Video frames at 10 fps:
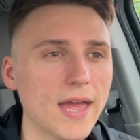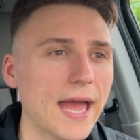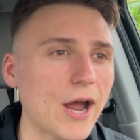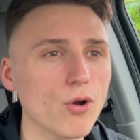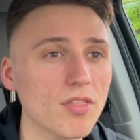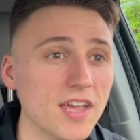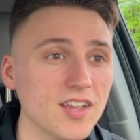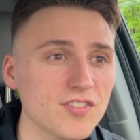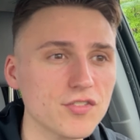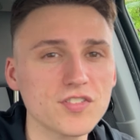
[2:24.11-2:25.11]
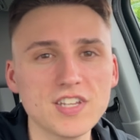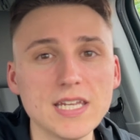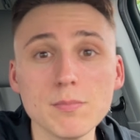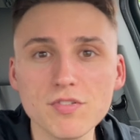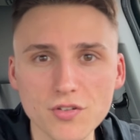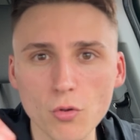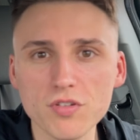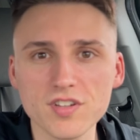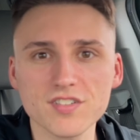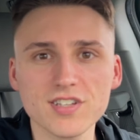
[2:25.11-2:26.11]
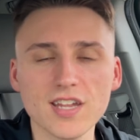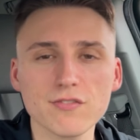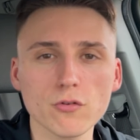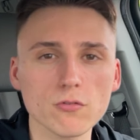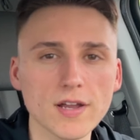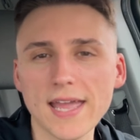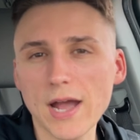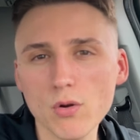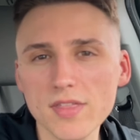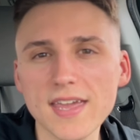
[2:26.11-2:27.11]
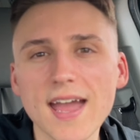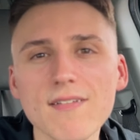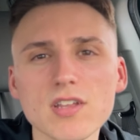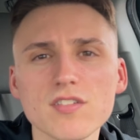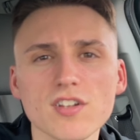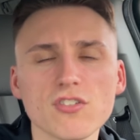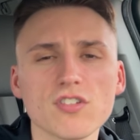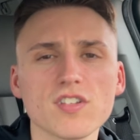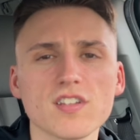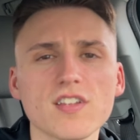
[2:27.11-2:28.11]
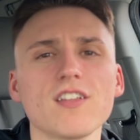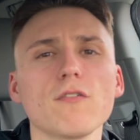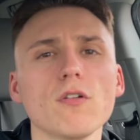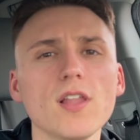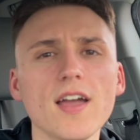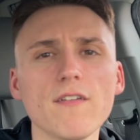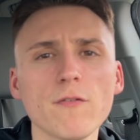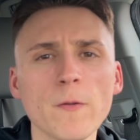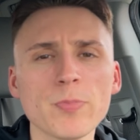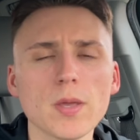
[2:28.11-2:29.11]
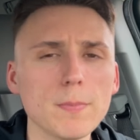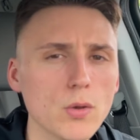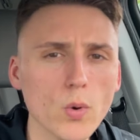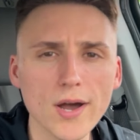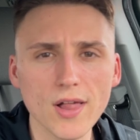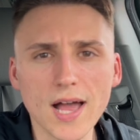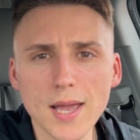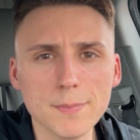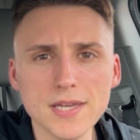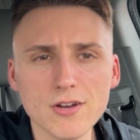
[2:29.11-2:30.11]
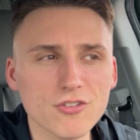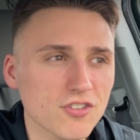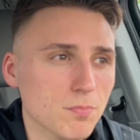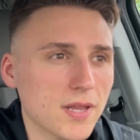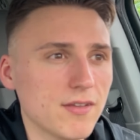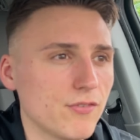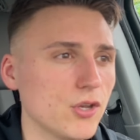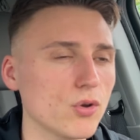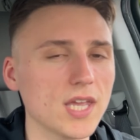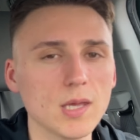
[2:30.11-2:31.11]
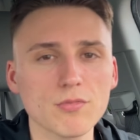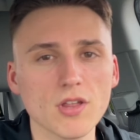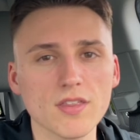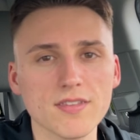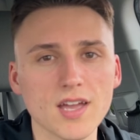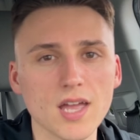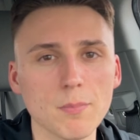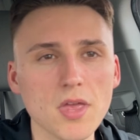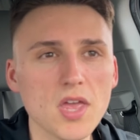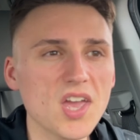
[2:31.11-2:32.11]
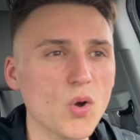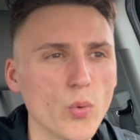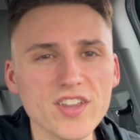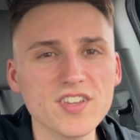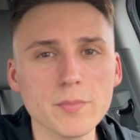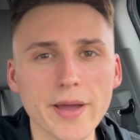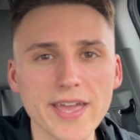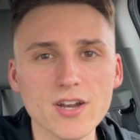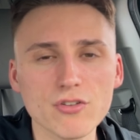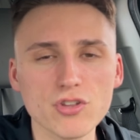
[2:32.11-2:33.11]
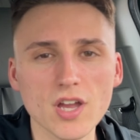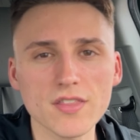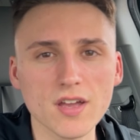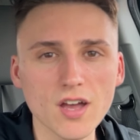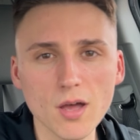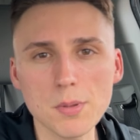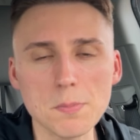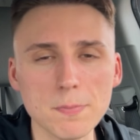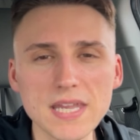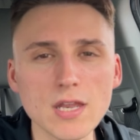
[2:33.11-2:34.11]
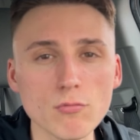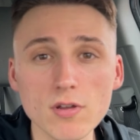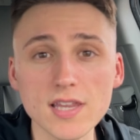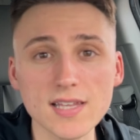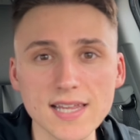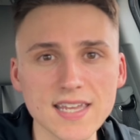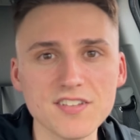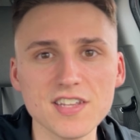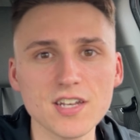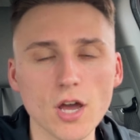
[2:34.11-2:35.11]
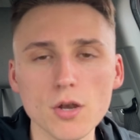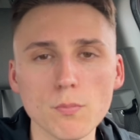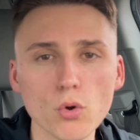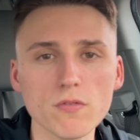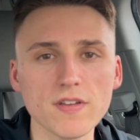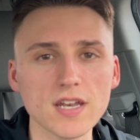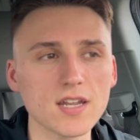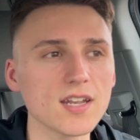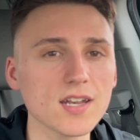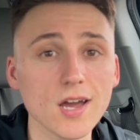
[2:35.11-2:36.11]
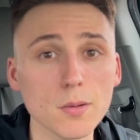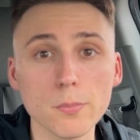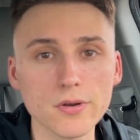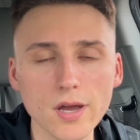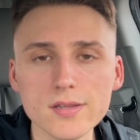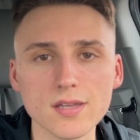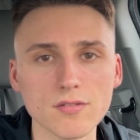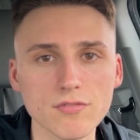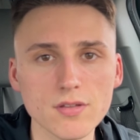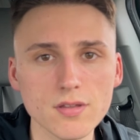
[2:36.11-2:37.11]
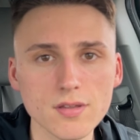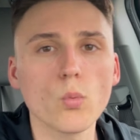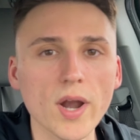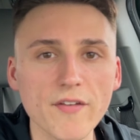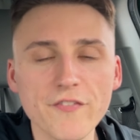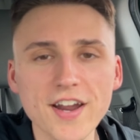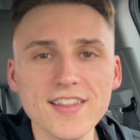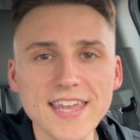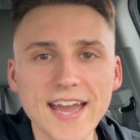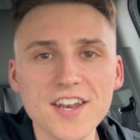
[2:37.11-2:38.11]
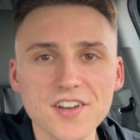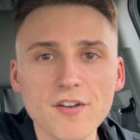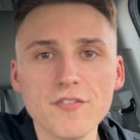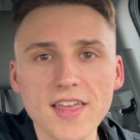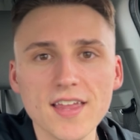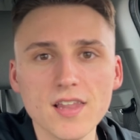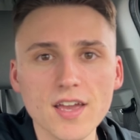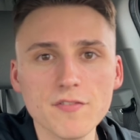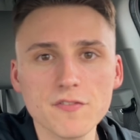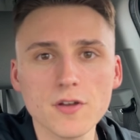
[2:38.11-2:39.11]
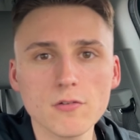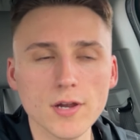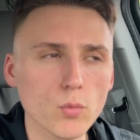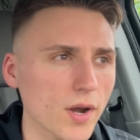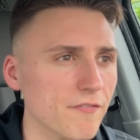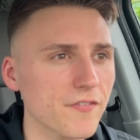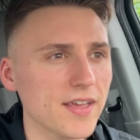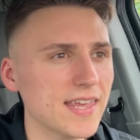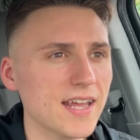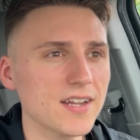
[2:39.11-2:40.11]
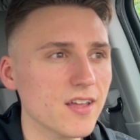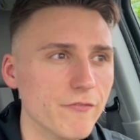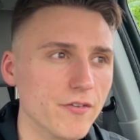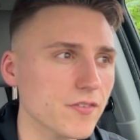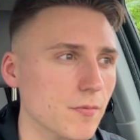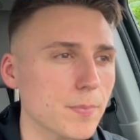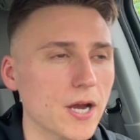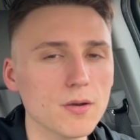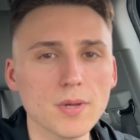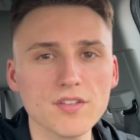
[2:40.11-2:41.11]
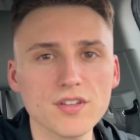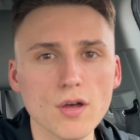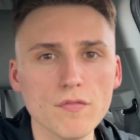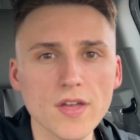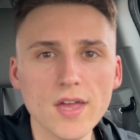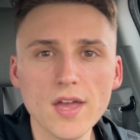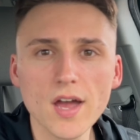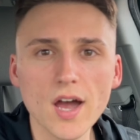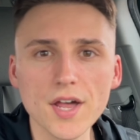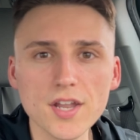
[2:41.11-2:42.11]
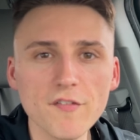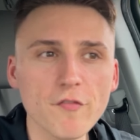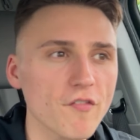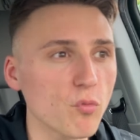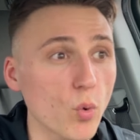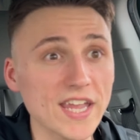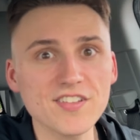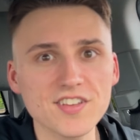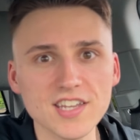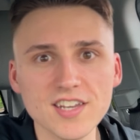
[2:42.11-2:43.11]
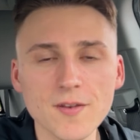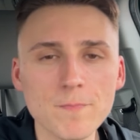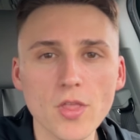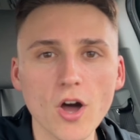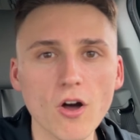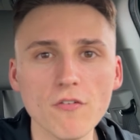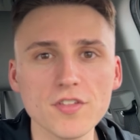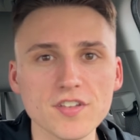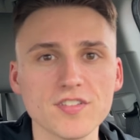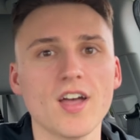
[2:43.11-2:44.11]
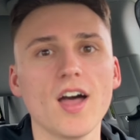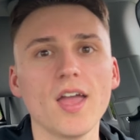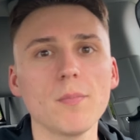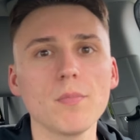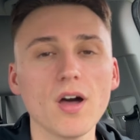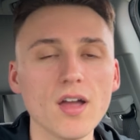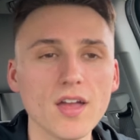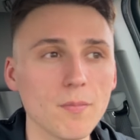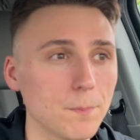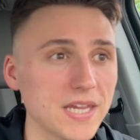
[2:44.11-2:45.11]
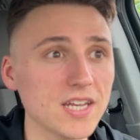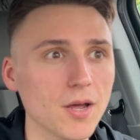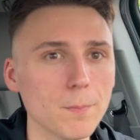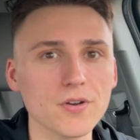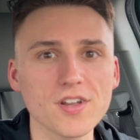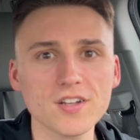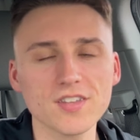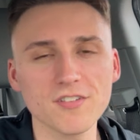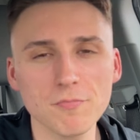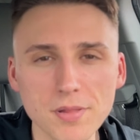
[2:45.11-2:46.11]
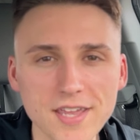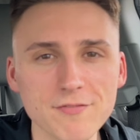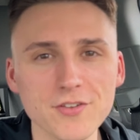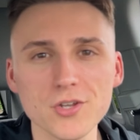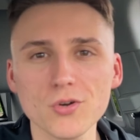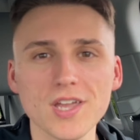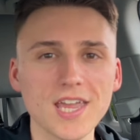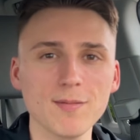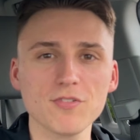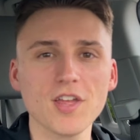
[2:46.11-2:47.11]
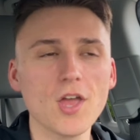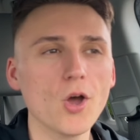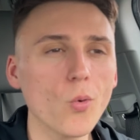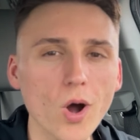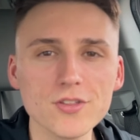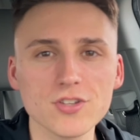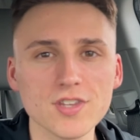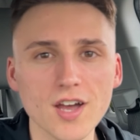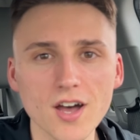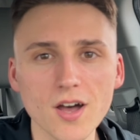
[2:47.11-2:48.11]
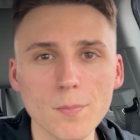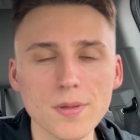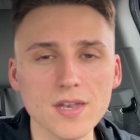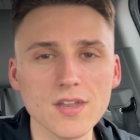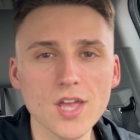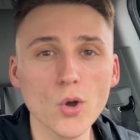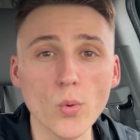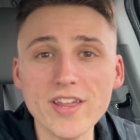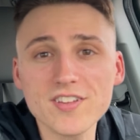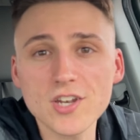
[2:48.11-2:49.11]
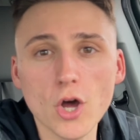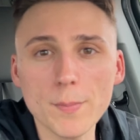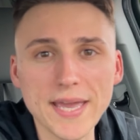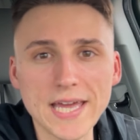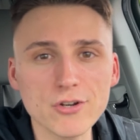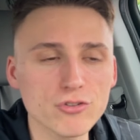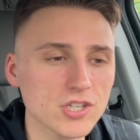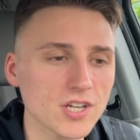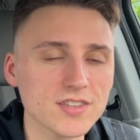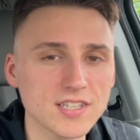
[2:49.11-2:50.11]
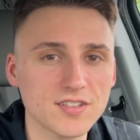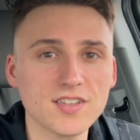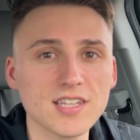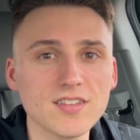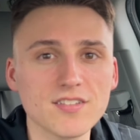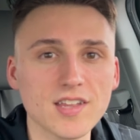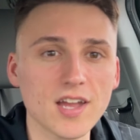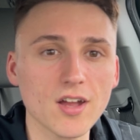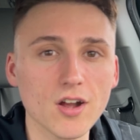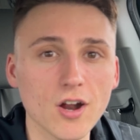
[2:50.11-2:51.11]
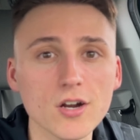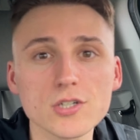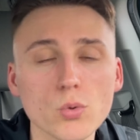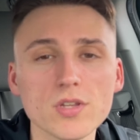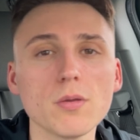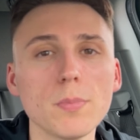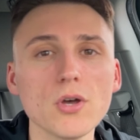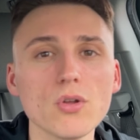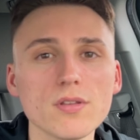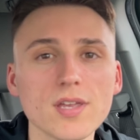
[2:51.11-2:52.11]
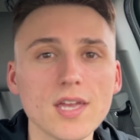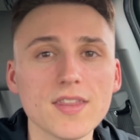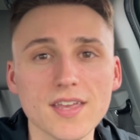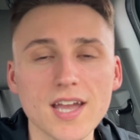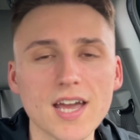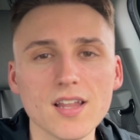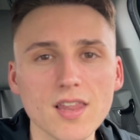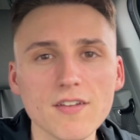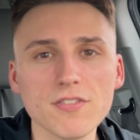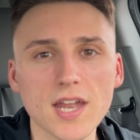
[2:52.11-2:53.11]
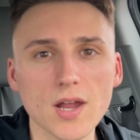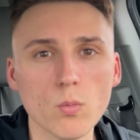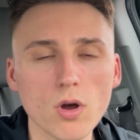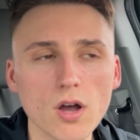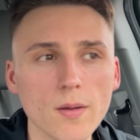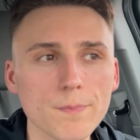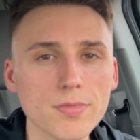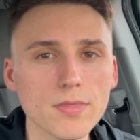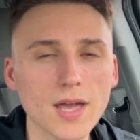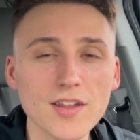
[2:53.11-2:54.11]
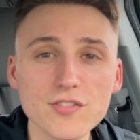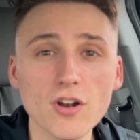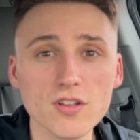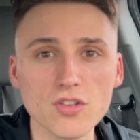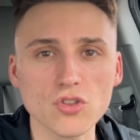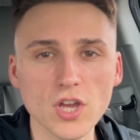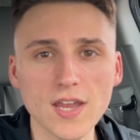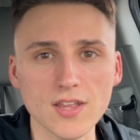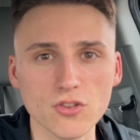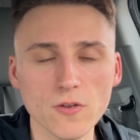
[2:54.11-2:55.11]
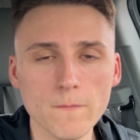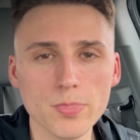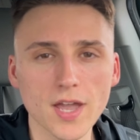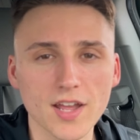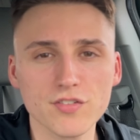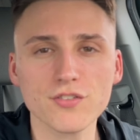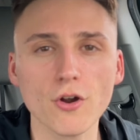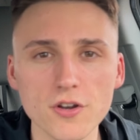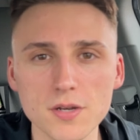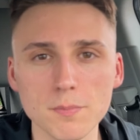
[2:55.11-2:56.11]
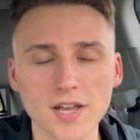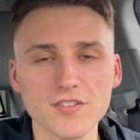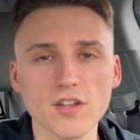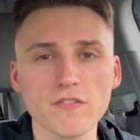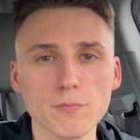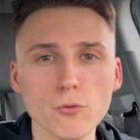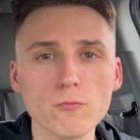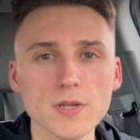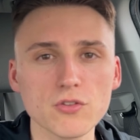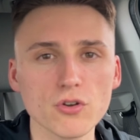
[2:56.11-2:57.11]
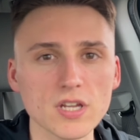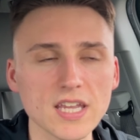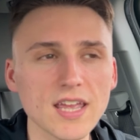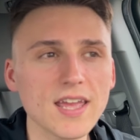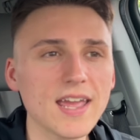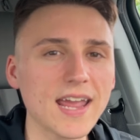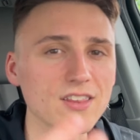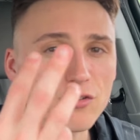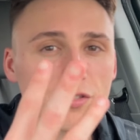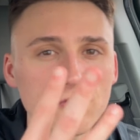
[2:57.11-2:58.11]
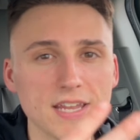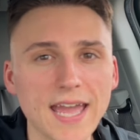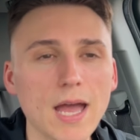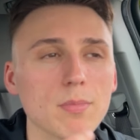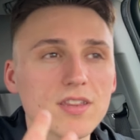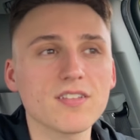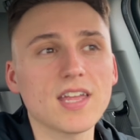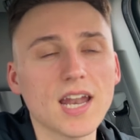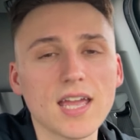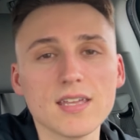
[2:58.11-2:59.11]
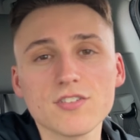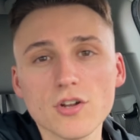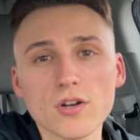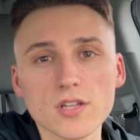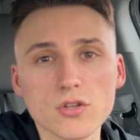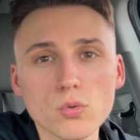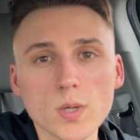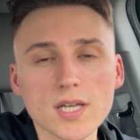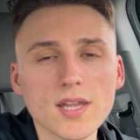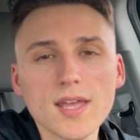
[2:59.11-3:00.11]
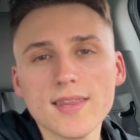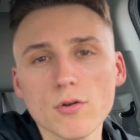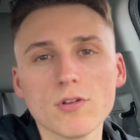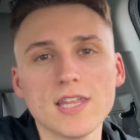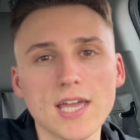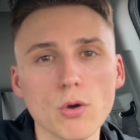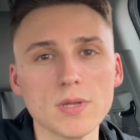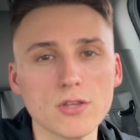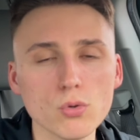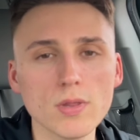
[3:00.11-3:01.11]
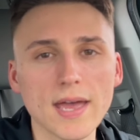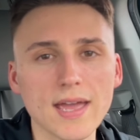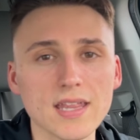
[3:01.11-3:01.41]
How are they seem so successful, How are they having such a successful life? Meanwhile, I'm here just playing video games all the time, wasting my energy on the hub and being really lazy and unmotivated and unproductive. When I finally had enough of that life, when I finally had enough of comparing myself, enough of wasting all this time being unproductive, playing video games, watching the hub, and wasting all my energy on these things that aren't going to build the kind of life that I want, I started to change. I started my self-improvement journey, and there's 3 habits that I started doing that really helped me do that.